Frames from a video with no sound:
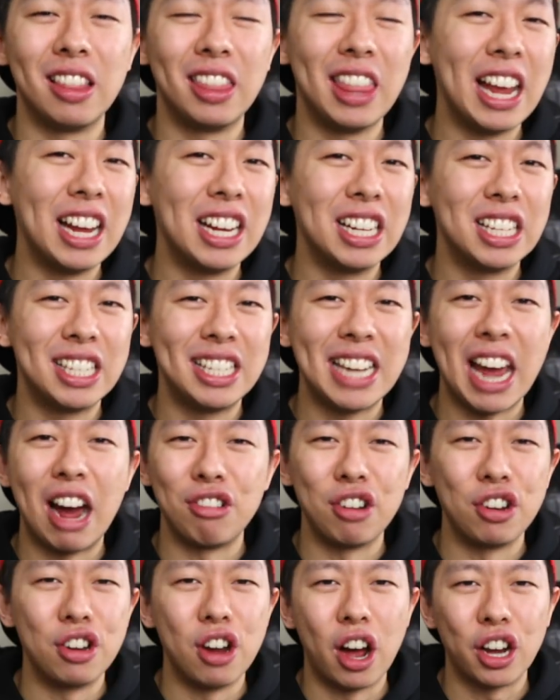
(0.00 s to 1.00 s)
things
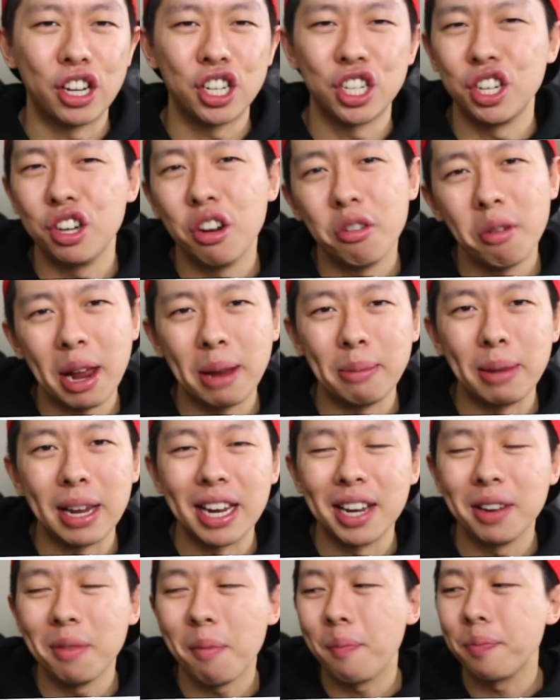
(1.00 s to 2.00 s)
down a notch? You know what I
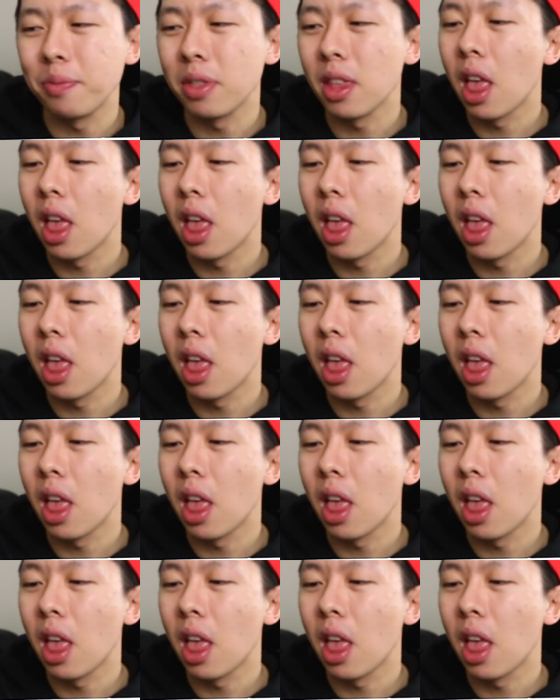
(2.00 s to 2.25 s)
mean?